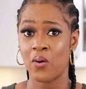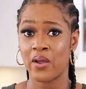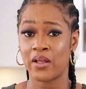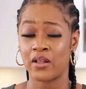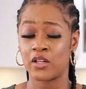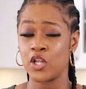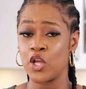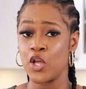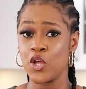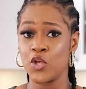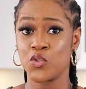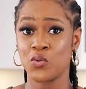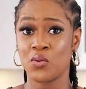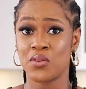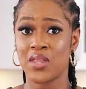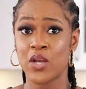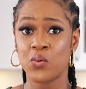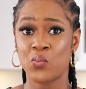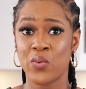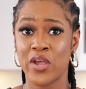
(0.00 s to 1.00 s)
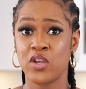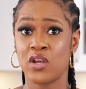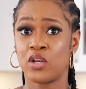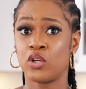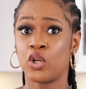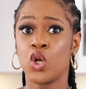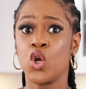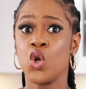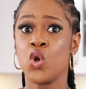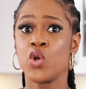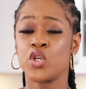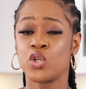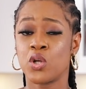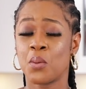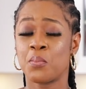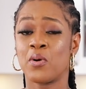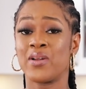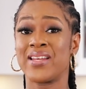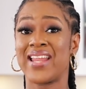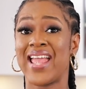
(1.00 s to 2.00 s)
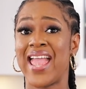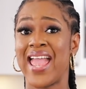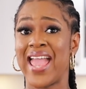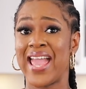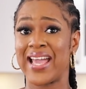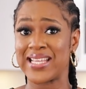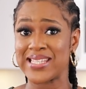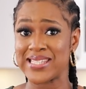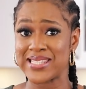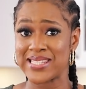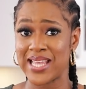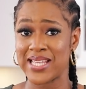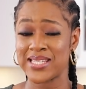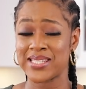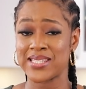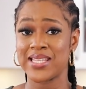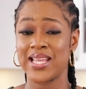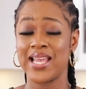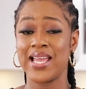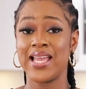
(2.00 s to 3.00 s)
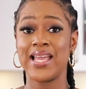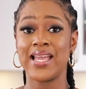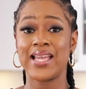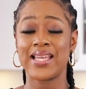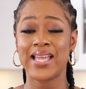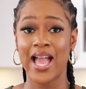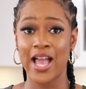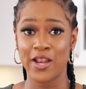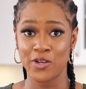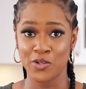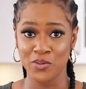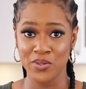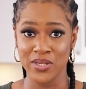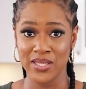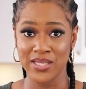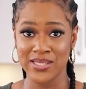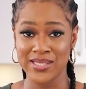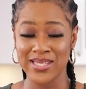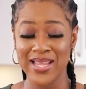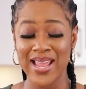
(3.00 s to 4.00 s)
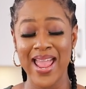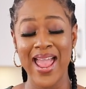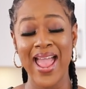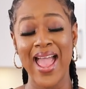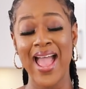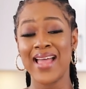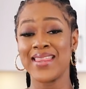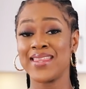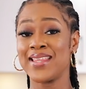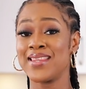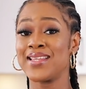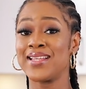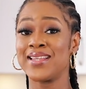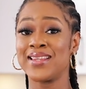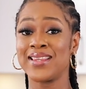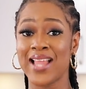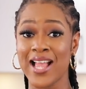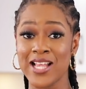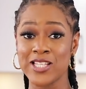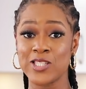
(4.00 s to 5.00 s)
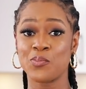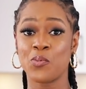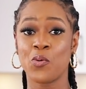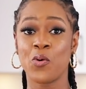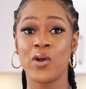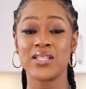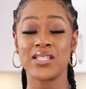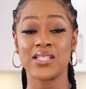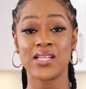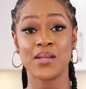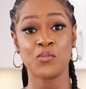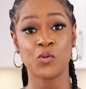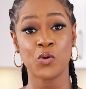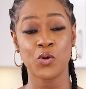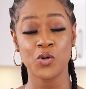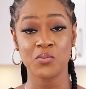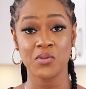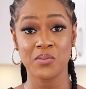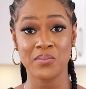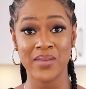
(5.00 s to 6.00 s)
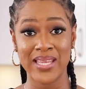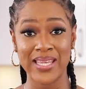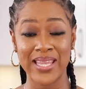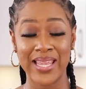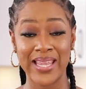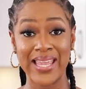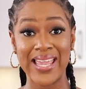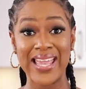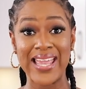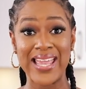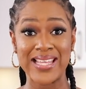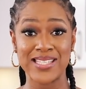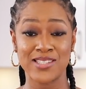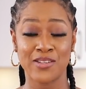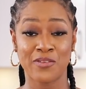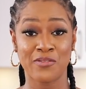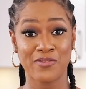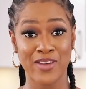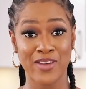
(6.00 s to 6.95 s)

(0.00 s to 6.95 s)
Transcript: oil. So that way you're not loading up on excess calories. And then the last point that I'm going to be making is the